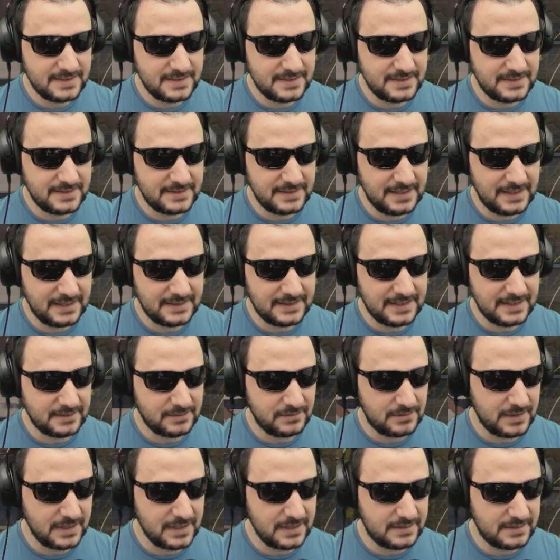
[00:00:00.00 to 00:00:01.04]
not that
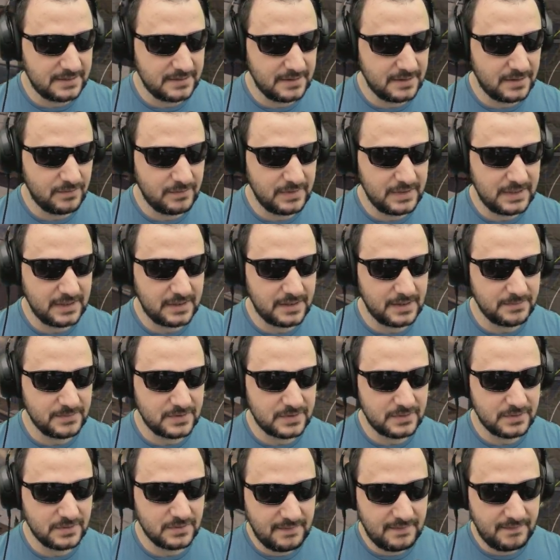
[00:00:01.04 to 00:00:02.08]
great, you know, when it comes
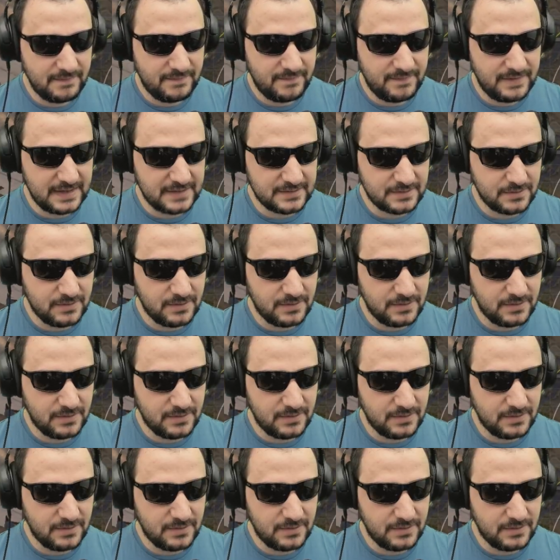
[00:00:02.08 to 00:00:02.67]
to fast core.